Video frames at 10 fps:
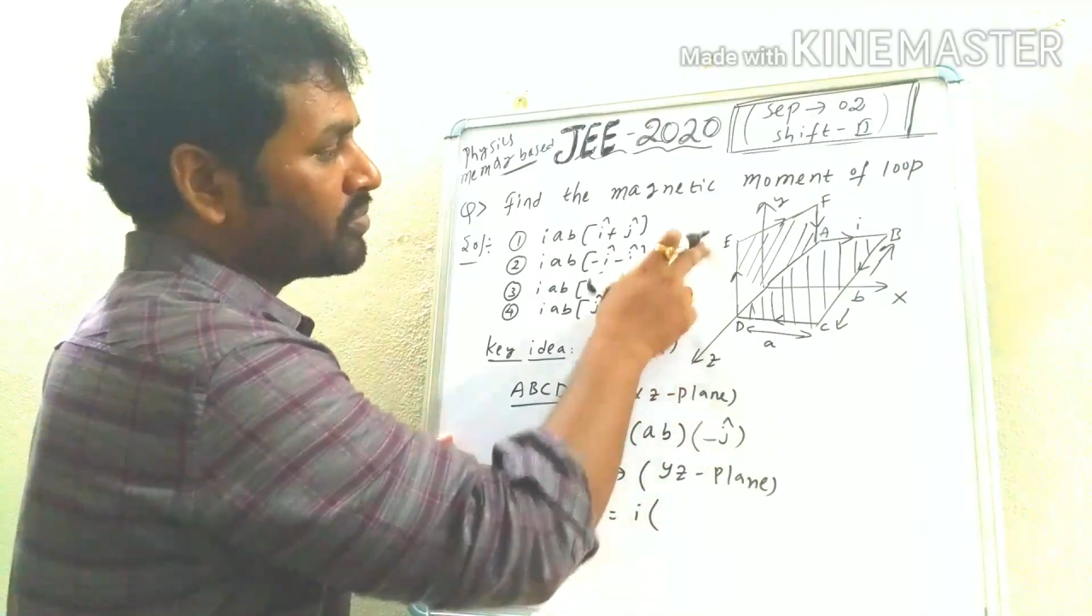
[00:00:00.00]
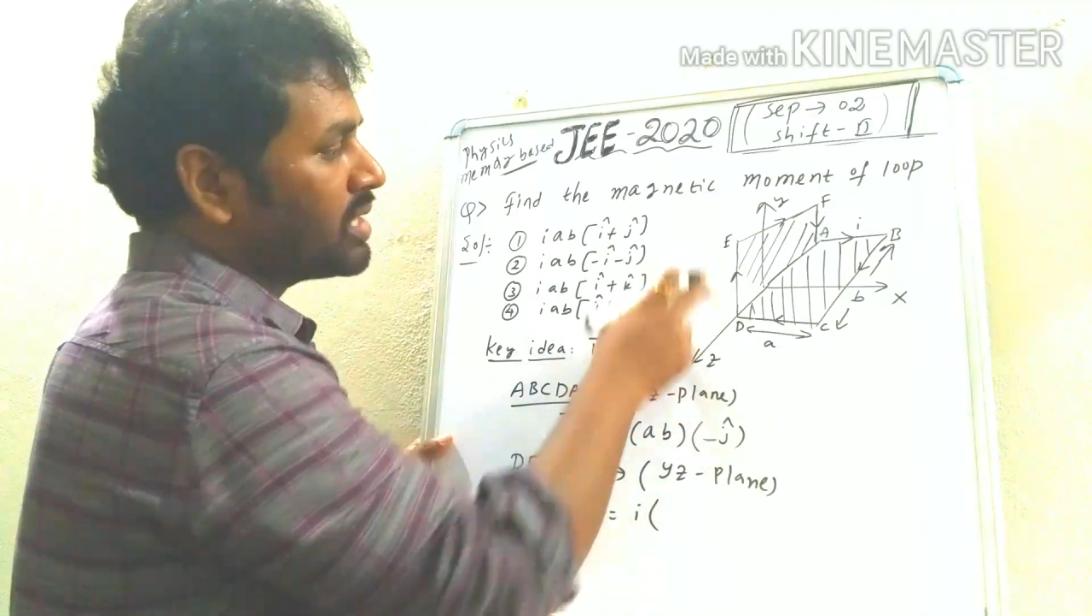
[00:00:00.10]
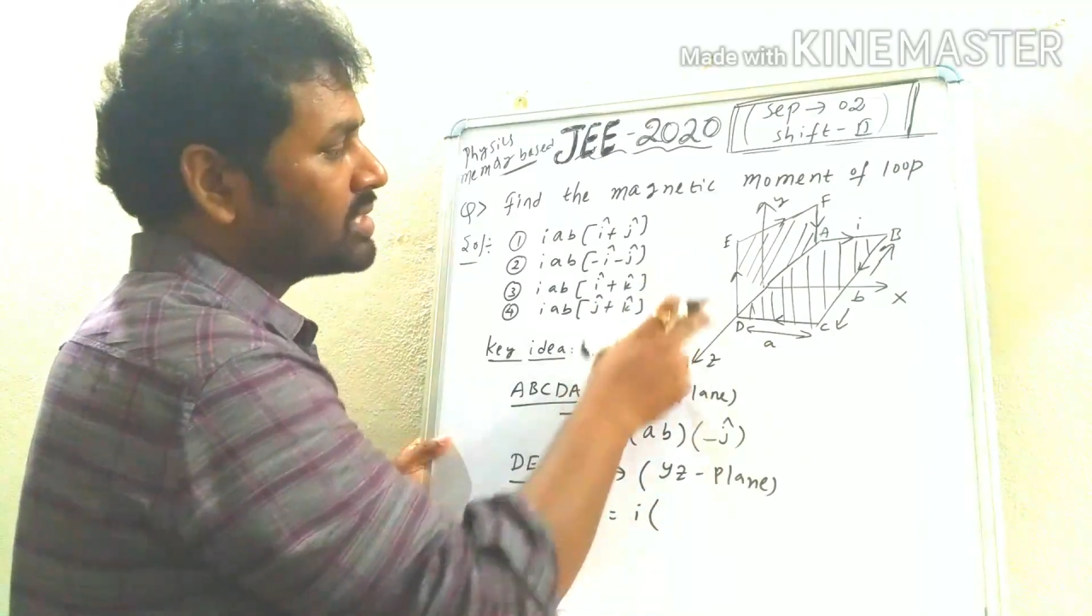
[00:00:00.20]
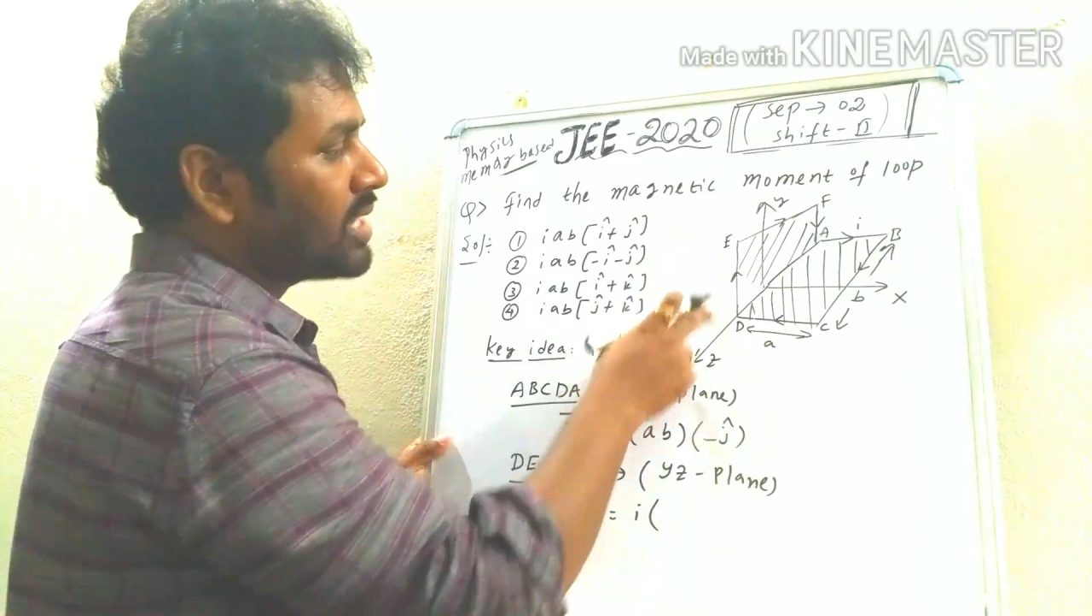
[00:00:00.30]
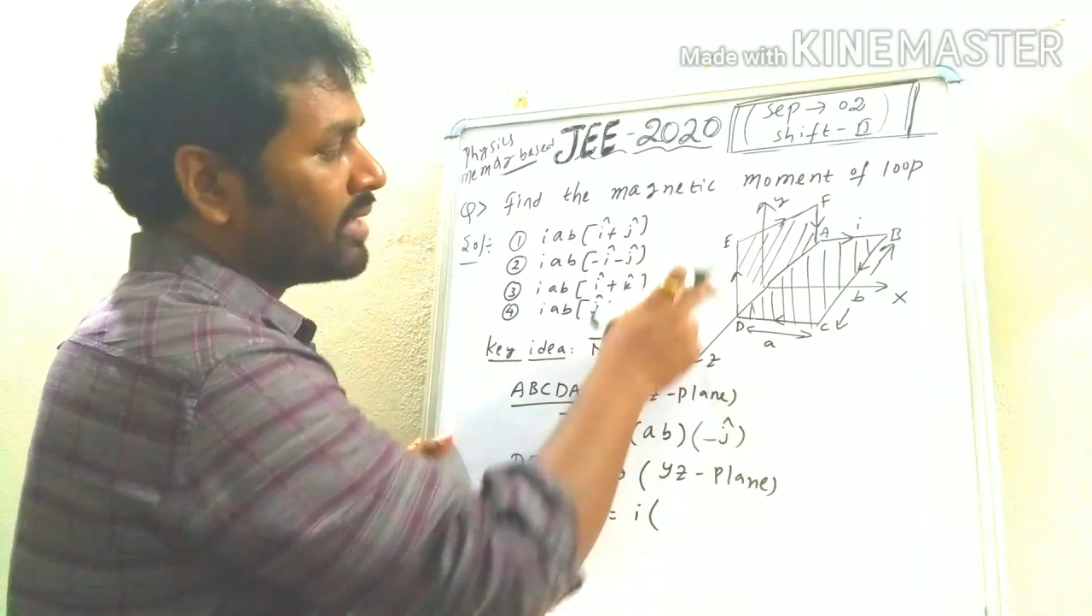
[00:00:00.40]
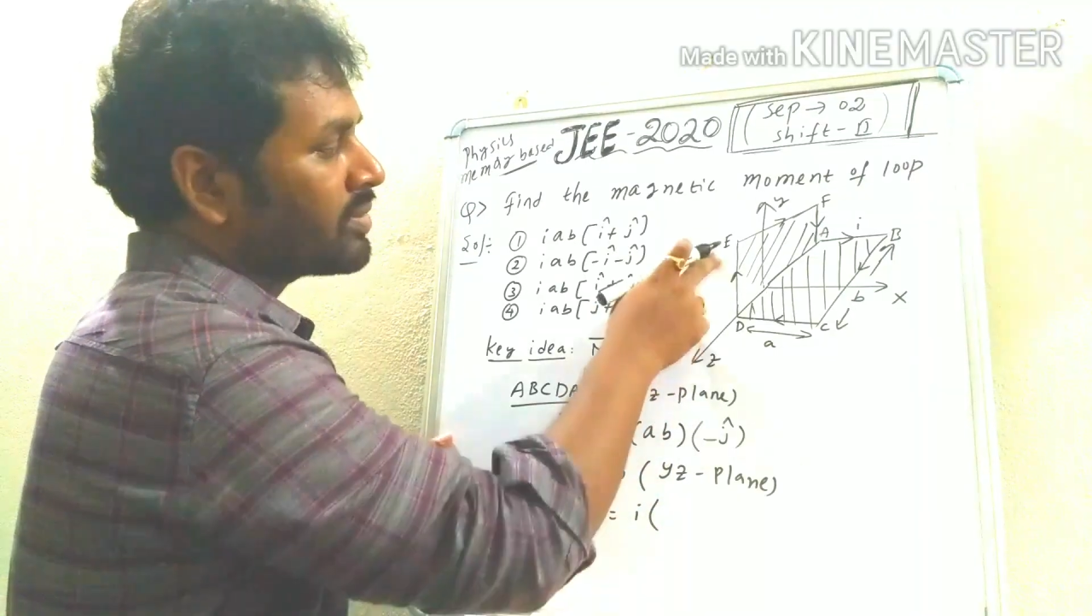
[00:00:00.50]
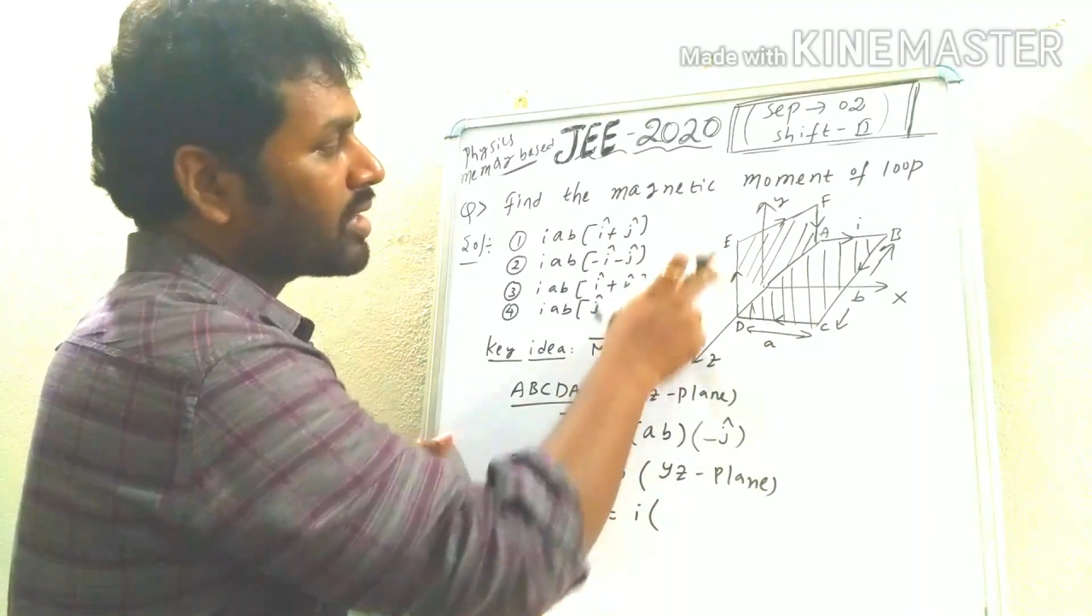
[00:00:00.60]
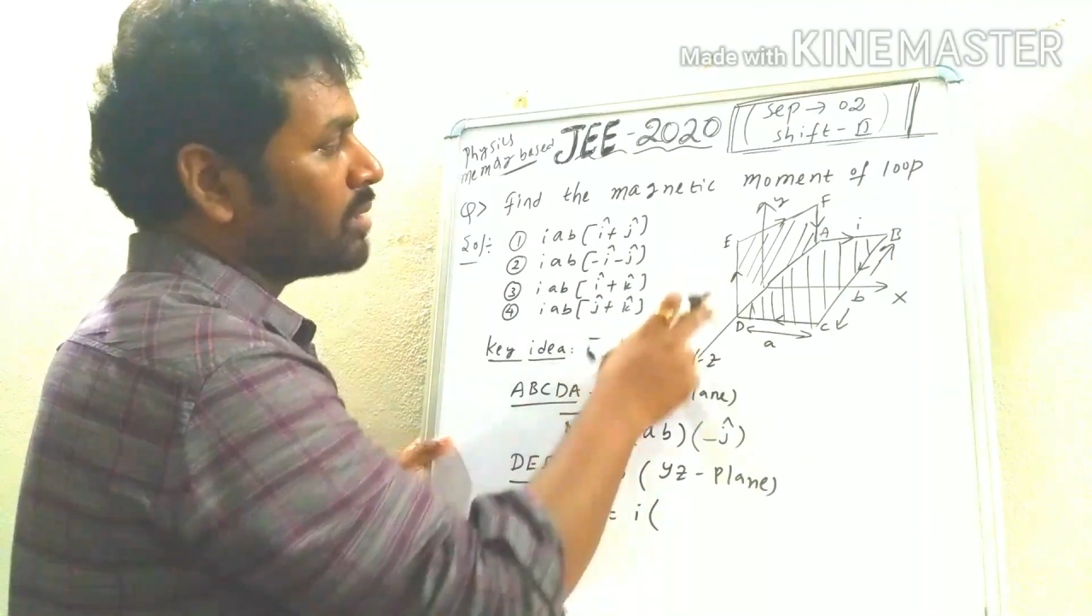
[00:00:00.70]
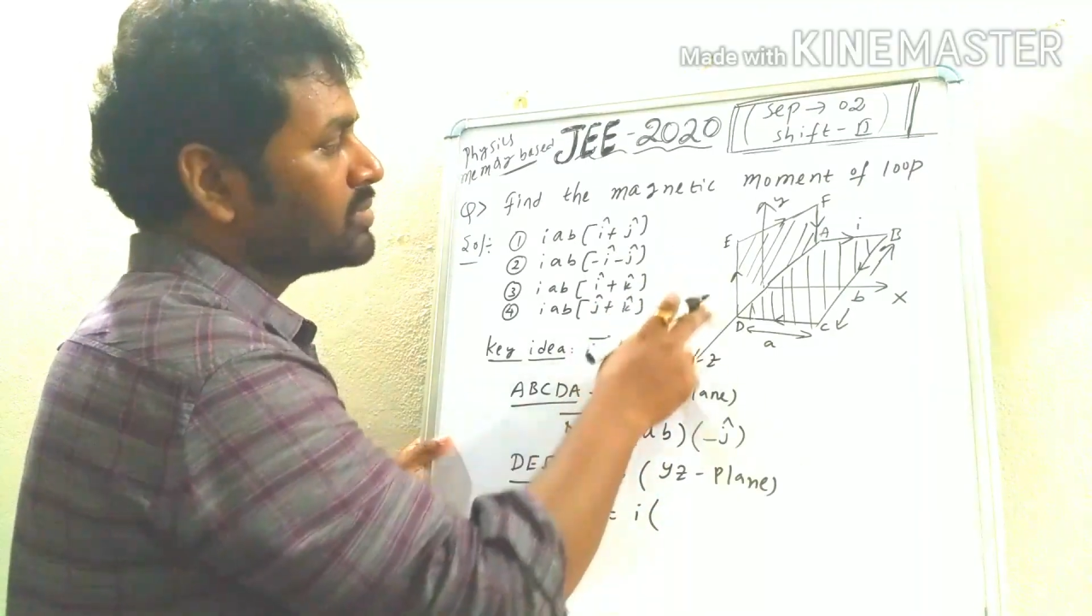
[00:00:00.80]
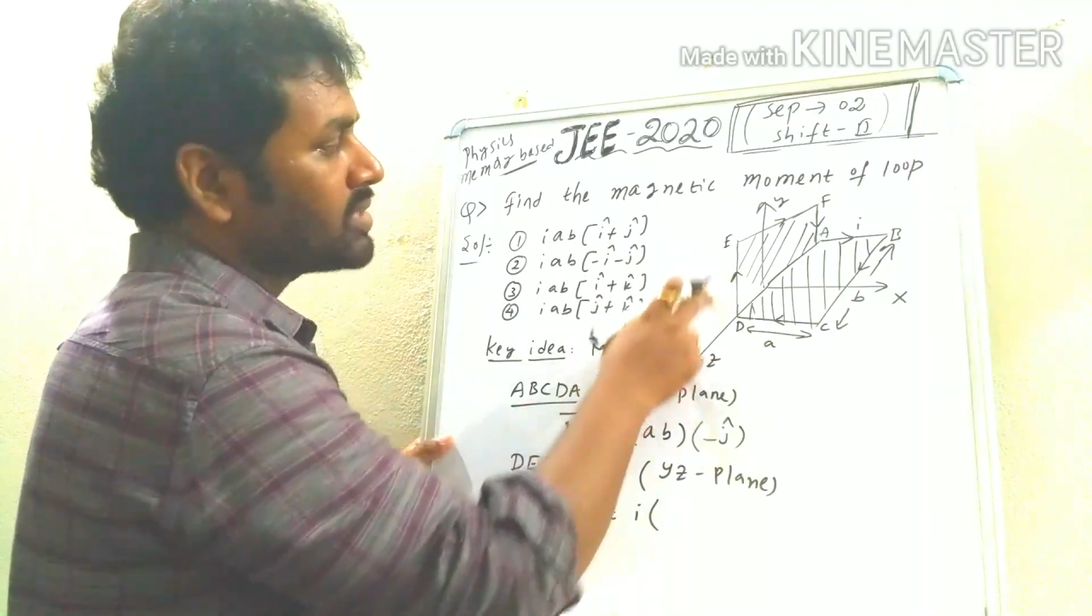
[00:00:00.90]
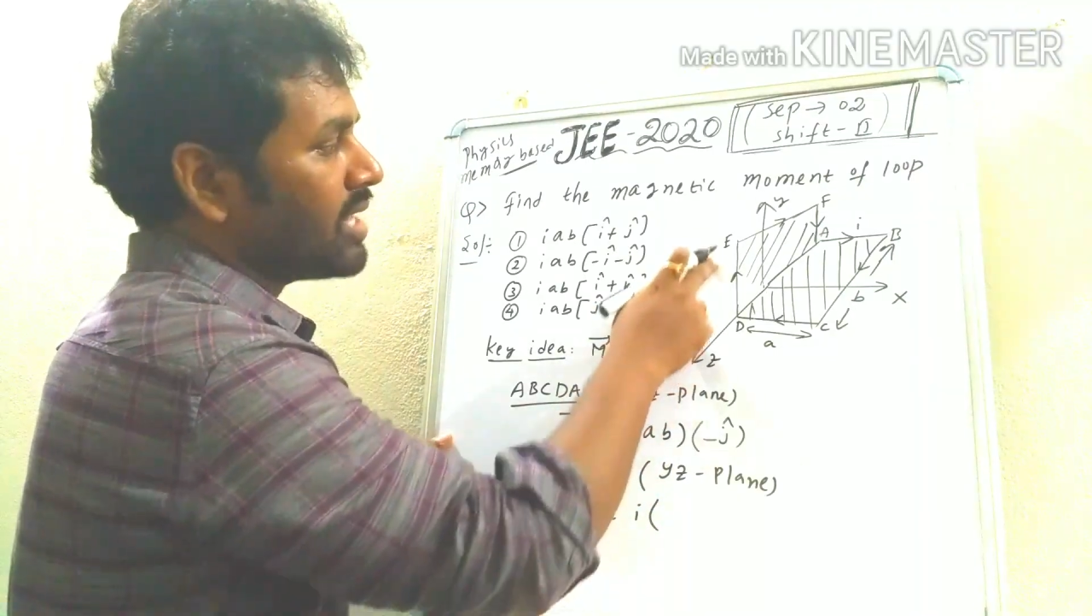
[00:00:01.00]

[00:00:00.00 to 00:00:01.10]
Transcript: This length comes